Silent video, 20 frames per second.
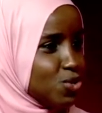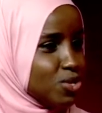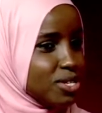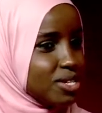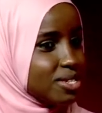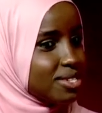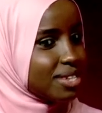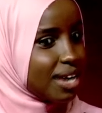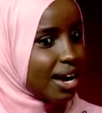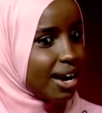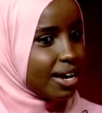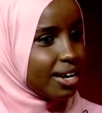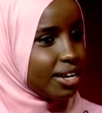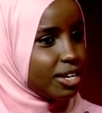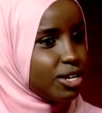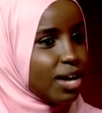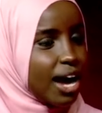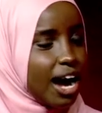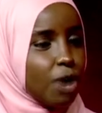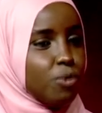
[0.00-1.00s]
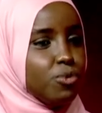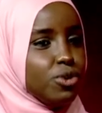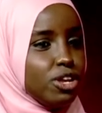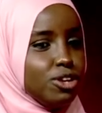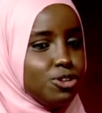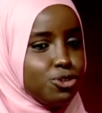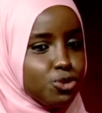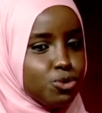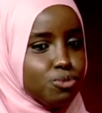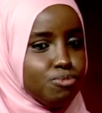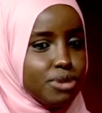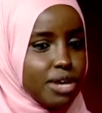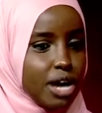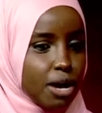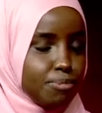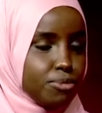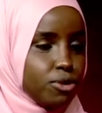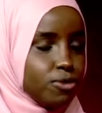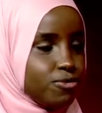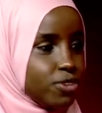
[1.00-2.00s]
on the side, how will you be
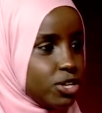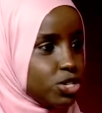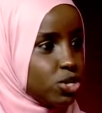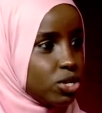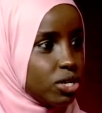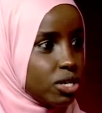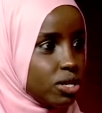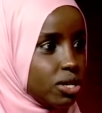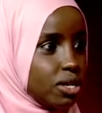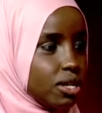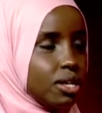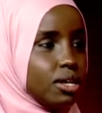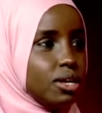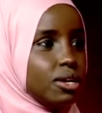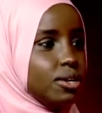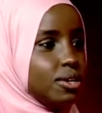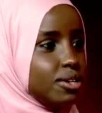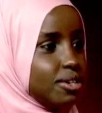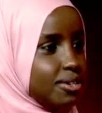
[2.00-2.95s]
a professional? And also,